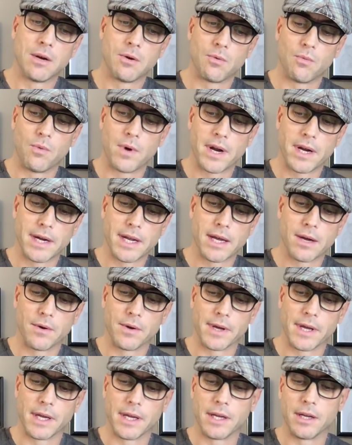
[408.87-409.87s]
right now
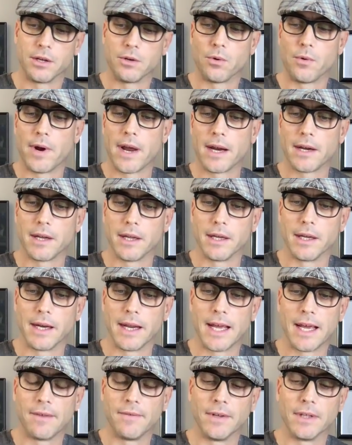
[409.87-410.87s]
interacting and
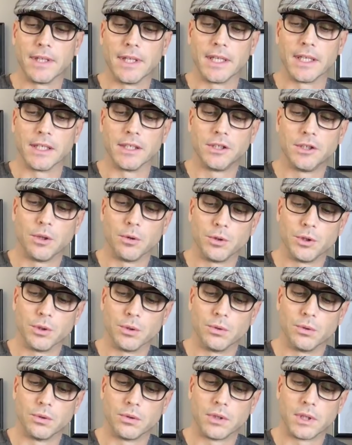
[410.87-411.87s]
having like a
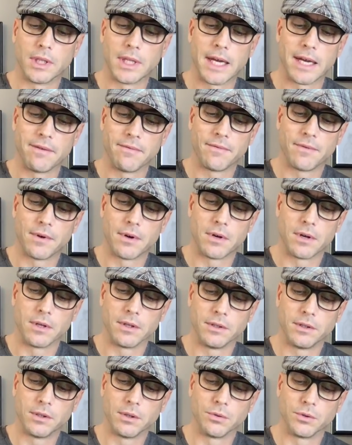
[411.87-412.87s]
social life
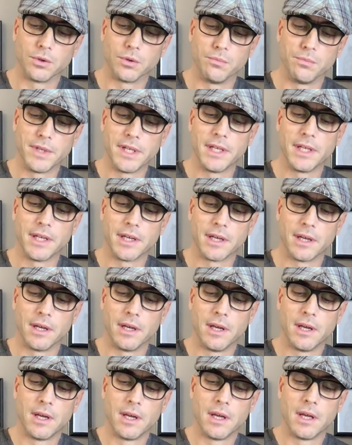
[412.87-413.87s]
on social media
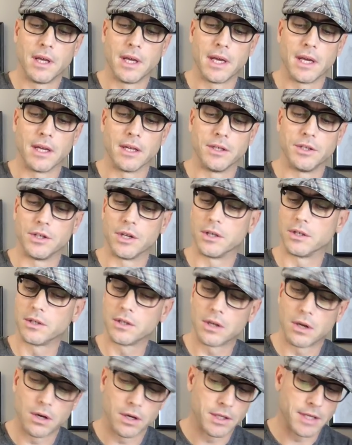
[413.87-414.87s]
and just
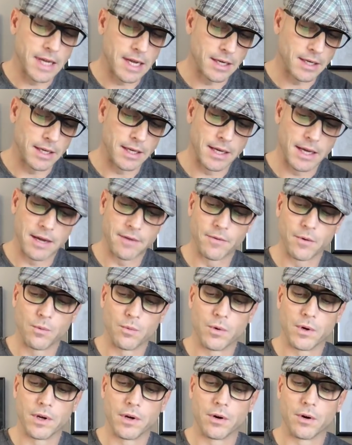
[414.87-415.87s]
contacting
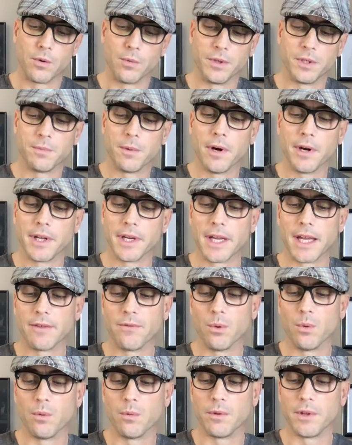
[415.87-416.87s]
everyone or responding to
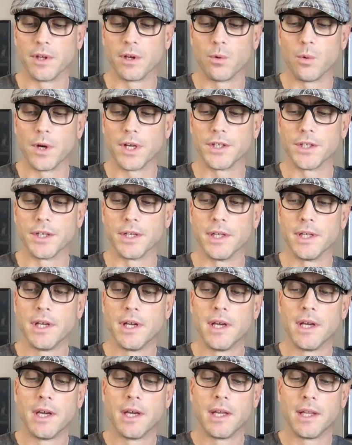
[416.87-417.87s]
everyone with a question
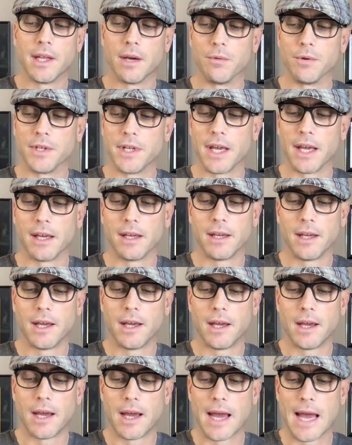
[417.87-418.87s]
that would take
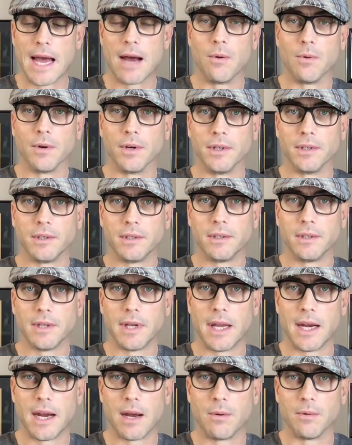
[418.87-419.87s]
hours
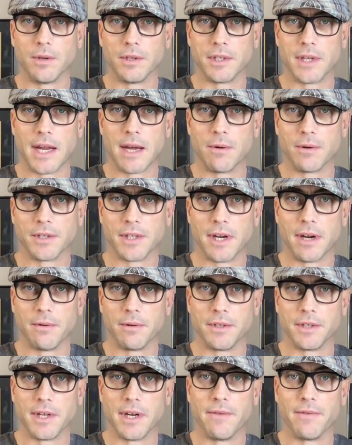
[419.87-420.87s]
and hours and hours and
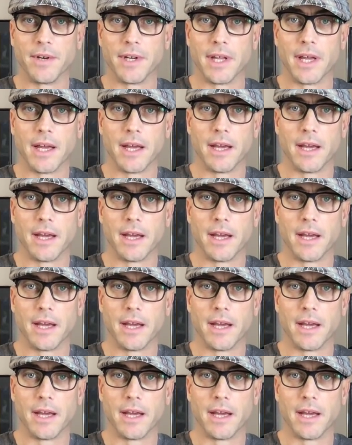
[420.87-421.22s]
hours and every day